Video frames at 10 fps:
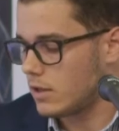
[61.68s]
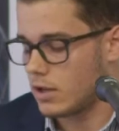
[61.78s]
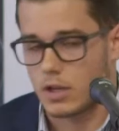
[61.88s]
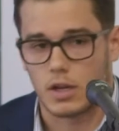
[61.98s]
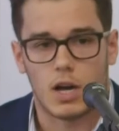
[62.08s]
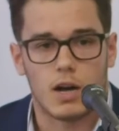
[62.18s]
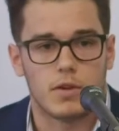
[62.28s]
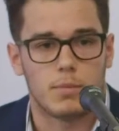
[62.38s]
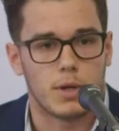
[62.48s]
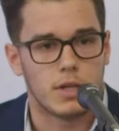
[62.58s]
that I can
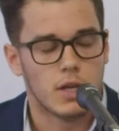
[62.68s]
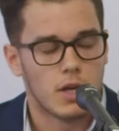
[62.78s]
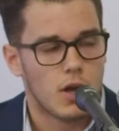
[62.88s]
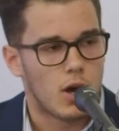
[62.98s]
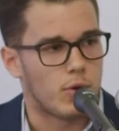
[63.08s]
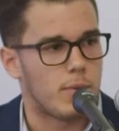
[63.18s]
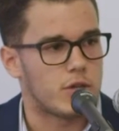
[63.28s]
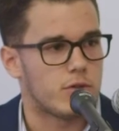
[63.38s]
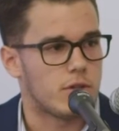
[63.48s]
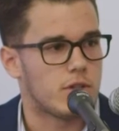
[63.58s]
cover, but I want to
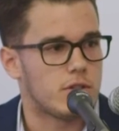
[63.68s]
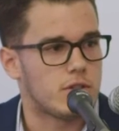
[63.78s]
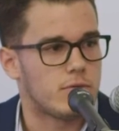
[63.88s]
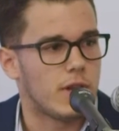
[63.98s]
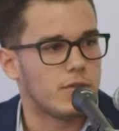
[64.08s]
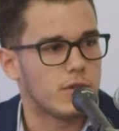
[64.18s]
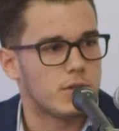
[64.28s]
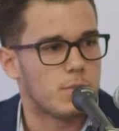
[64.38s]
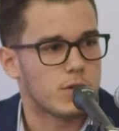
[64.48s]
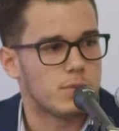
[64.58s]
make sure that it's as relevant
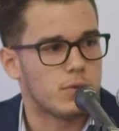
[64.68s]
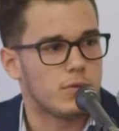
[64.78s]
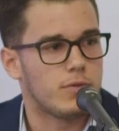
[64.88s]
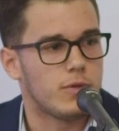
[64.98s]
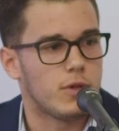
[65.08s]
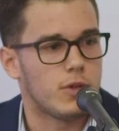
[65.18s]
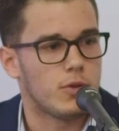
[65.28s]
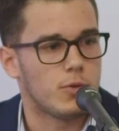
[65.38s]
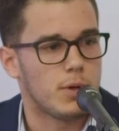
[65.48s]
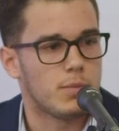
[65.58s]
as possible for
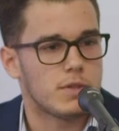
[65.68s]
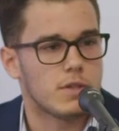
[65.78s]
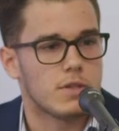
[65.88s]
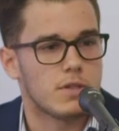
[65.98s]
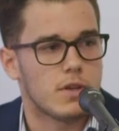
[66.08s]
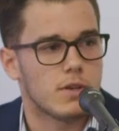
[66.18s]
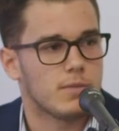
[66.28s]
your purposes. So,